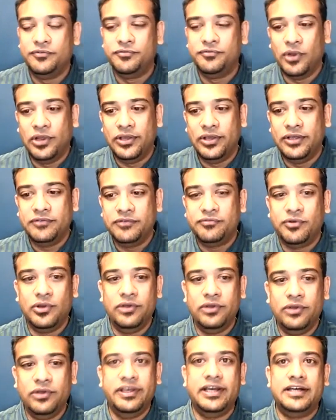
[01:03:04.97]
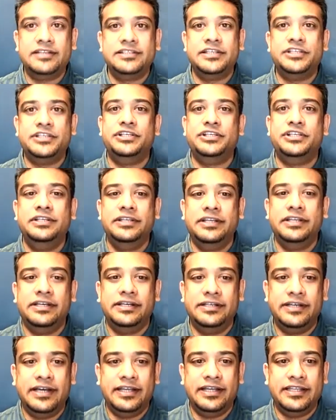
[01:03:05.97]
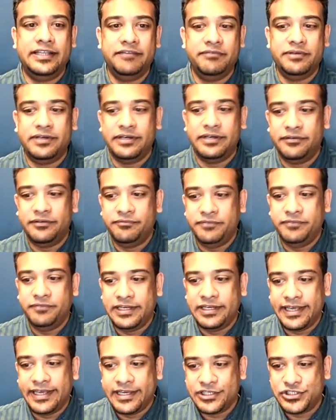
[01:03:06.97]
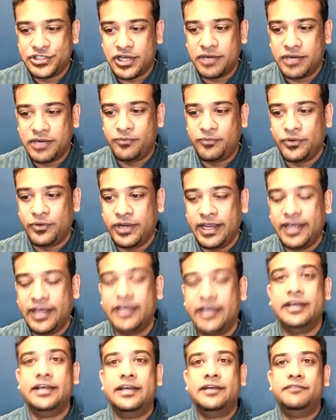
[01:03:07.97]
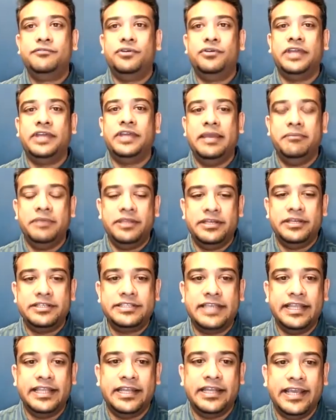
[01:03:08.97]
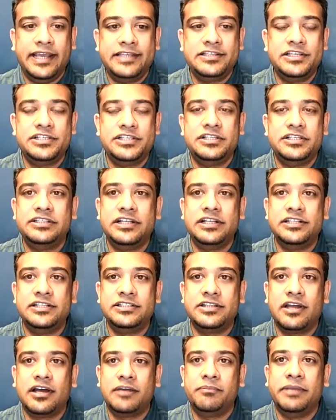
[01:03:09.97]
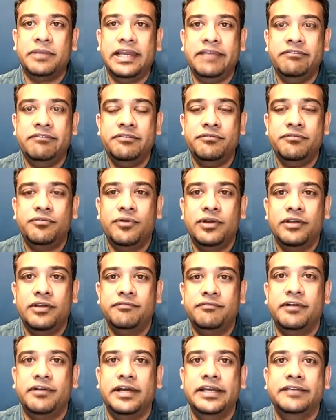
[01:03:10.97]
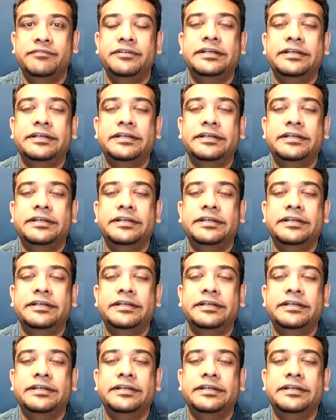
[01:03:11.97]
Following our session, I think we'll take a short break for 10 minutes, and the next session shall start by 11:45.